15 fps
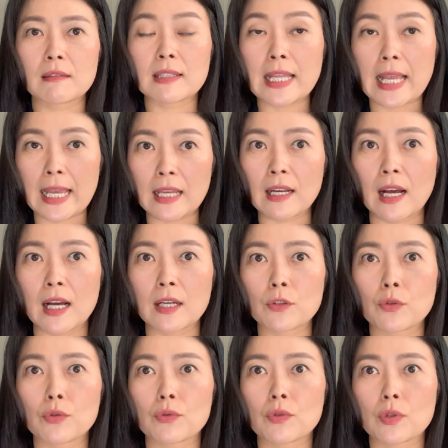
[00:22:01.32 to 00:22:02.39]

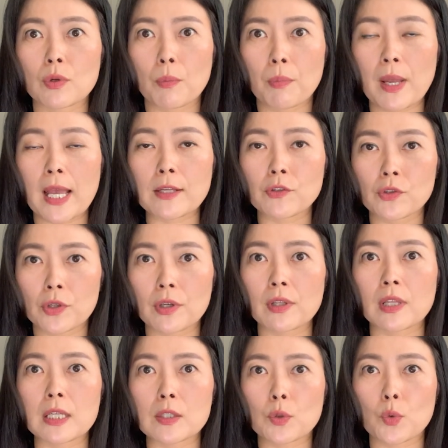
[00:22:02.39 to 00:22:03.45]
data to answer
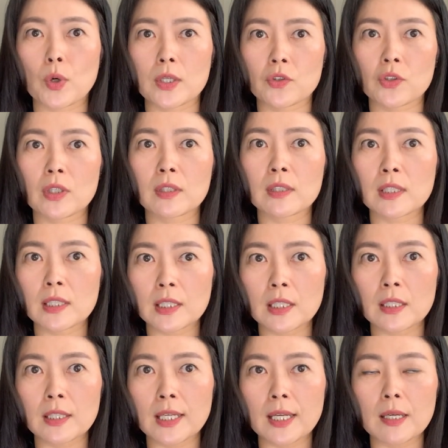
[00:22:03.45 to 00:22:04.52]
this question
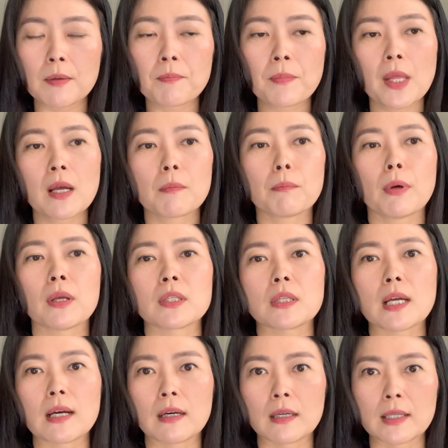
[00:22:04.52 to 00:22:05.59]
clearly,
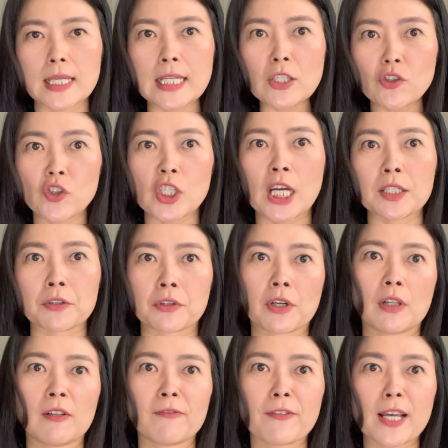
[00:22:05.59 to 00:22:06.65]
but in
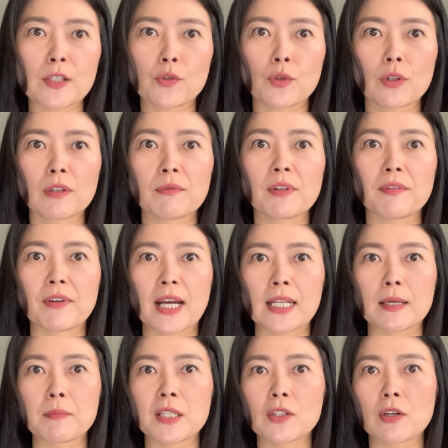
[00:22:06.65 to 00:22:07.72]
general, fat-soluble
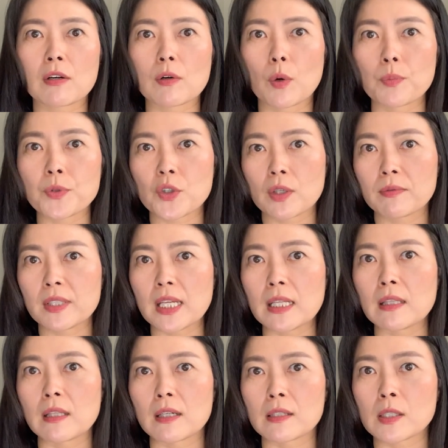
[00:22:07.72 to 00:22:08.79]
vitamins are observed
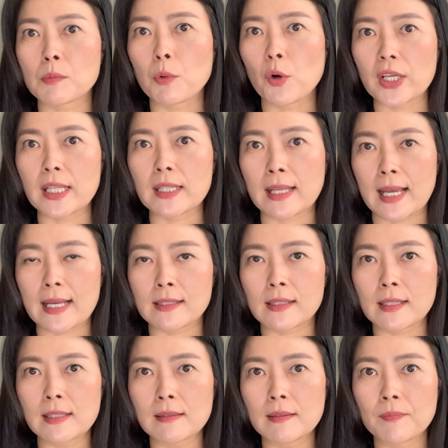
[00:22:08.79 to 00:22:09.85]
in the small
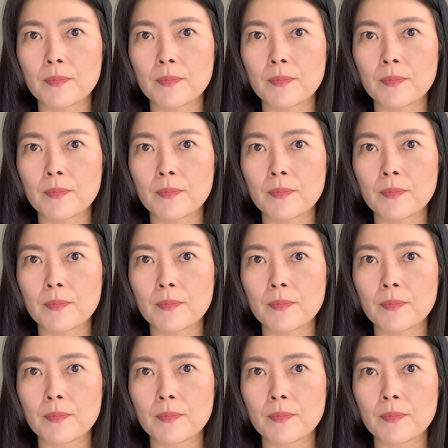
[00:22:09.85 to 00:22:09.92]
intestine